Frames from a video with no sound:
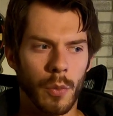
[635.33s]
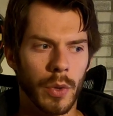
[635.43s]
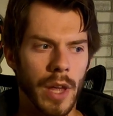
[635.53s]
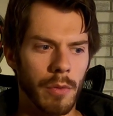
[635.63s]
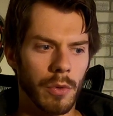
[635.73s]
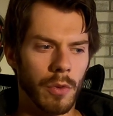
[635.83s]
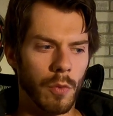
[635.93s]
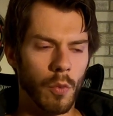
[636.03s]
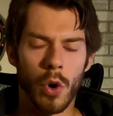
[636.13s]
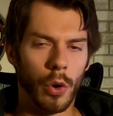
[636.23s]
without
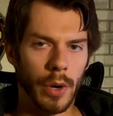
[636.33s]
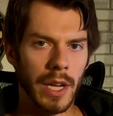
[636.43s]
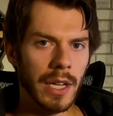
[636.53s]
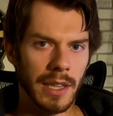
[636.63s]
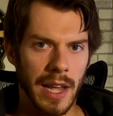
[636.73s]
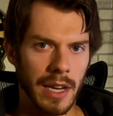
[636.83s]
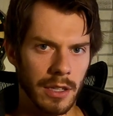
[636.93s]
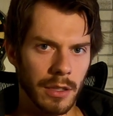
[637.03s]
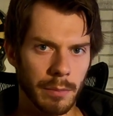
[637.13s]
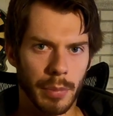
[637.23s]
worrying that I
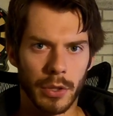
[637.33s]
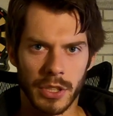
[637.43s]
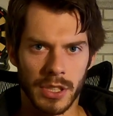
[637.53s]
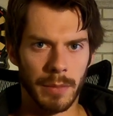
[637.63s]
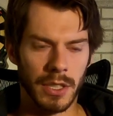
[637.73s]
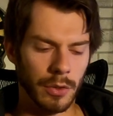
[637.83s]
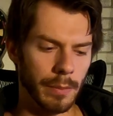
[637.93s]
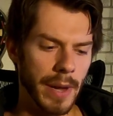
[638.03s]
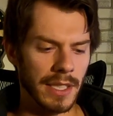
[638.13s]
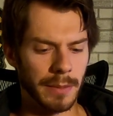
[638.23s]
can push something to
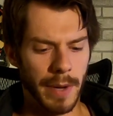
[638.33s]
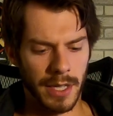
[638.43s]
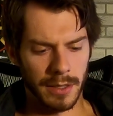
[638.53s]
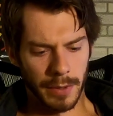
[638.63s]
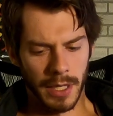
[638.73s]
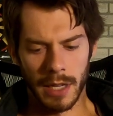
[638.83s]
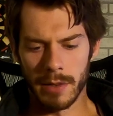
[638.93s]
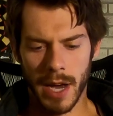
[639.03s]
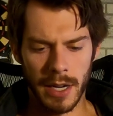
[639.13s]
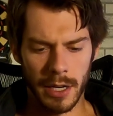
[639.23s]
a bad spot. But
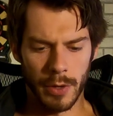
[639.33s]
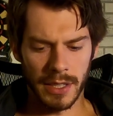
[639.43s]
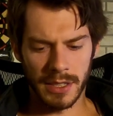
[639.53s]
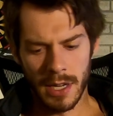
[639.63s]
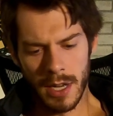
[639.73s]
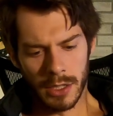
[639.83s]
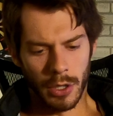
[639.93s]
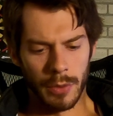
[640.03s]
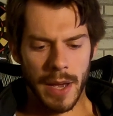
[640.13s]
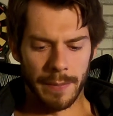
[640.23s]
again, I digress.
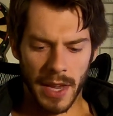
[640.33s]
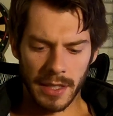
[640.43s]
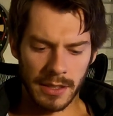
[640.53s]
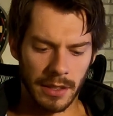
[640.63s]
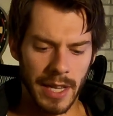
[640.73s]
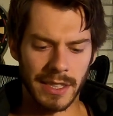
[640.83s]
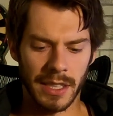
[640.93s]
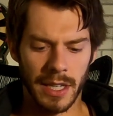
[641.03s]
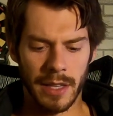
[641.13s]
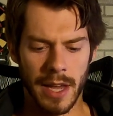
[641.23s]
So yeah, I guess the last
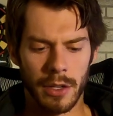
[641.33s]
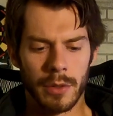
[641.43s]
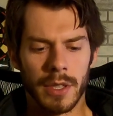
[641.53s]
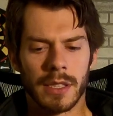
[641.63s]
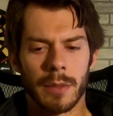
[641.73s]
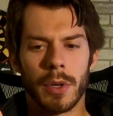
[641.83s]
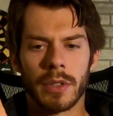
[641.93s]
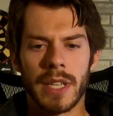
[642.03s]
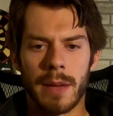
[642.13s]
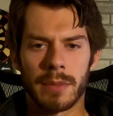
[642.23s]
thing on that note is the
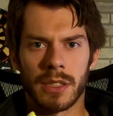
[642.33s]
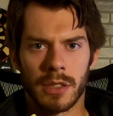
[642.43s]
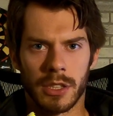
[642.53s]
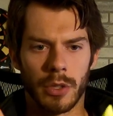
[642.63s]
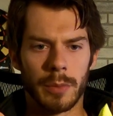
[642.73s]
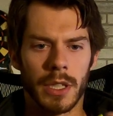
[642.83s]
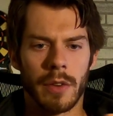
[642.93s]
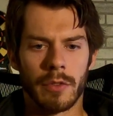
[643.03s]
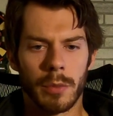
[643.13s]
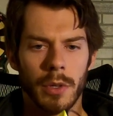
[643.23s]
pull tabs. Extremely
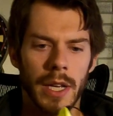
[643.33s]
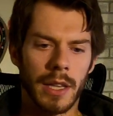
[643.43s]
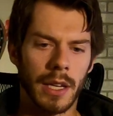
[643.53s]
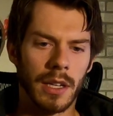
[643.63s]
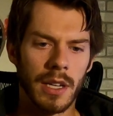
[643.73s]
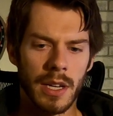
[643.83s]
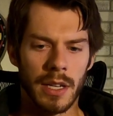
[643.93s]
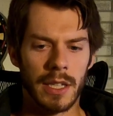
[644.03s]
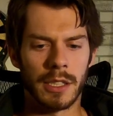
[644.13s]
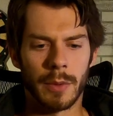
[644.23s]
comfortable, I think.
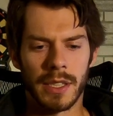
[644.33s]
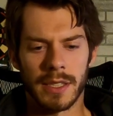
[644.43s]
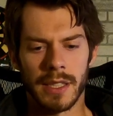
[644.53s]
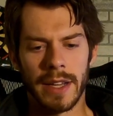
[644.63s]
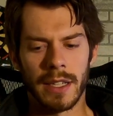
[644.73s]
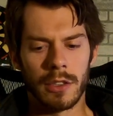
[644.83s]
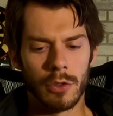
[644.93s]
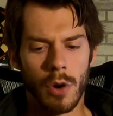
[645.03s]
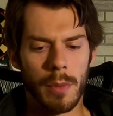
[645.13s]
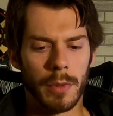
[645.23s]
Easy way to slide in.
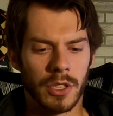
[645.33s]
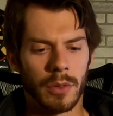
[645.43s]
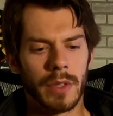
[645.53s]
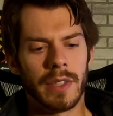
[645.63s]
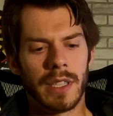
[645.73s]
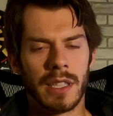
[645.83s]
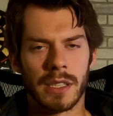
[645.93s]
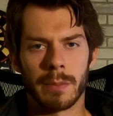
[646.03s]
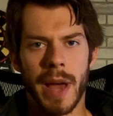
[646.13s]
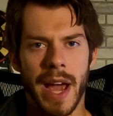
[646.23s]
You almost don't even need
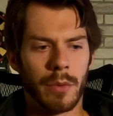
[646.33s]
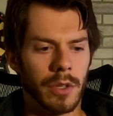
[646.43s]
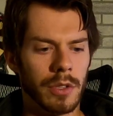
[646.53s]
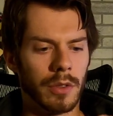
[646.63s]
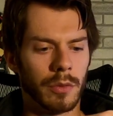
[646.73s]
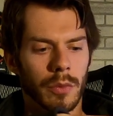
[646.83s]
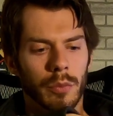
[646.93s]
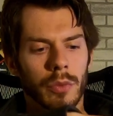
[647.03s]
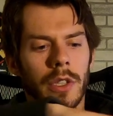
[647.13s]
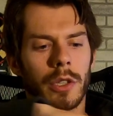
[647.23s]
this back one. You
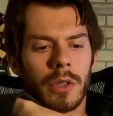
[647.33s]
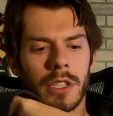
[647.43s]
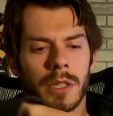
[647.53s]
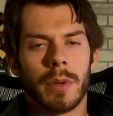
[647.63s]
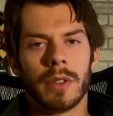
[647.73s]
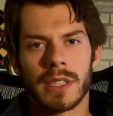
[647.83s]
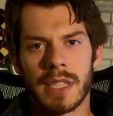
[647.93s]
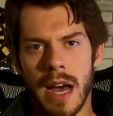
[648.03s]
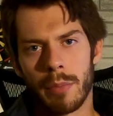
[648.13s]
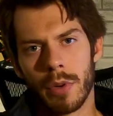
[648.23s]
can literally just pull this
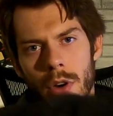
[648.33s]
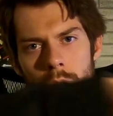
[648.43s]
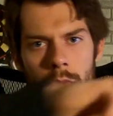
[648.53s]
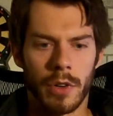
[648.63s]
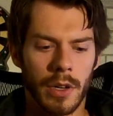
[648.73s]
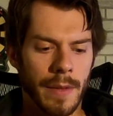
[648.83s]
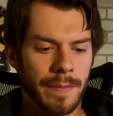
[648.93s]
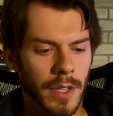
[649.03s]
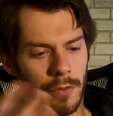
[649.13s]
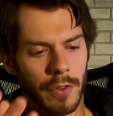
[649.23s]
top one over.
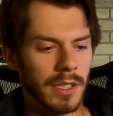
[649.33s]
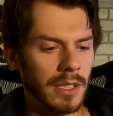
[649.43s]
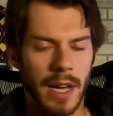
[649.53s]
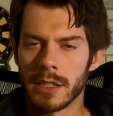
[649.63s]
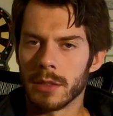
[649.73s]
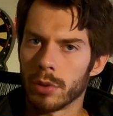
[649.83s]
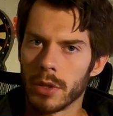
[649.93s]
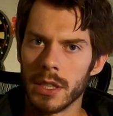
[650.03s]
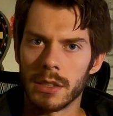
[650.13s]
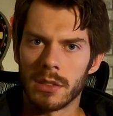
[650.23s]
Your foot slides in
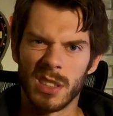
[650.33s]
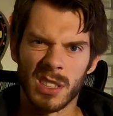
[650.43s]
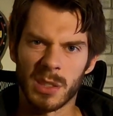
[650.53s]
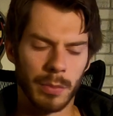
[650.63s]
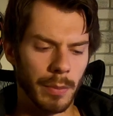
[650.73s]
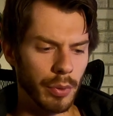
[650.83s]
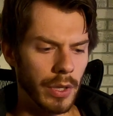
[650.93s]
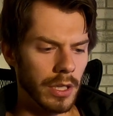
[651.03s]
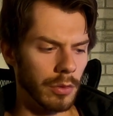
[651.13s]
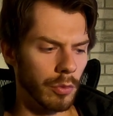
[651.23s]
pretty easily, and it's a
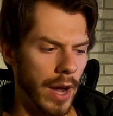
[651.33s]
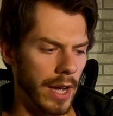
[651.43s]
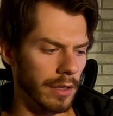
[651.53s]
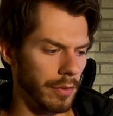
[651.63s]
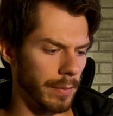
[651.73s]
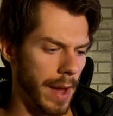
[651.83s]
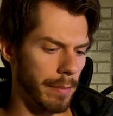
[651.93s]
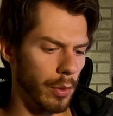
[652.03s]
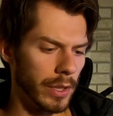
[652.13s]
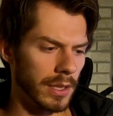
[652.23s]
pretty good ride from
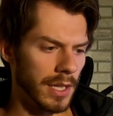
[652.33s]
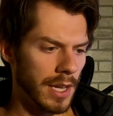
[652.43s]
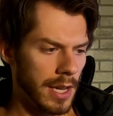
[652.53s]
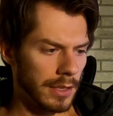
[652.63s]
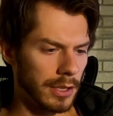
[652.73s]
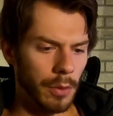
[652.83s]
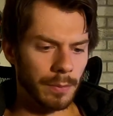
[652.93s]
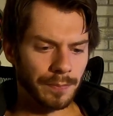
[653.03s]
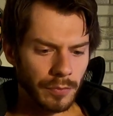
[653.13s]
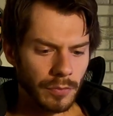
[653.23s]
that point. So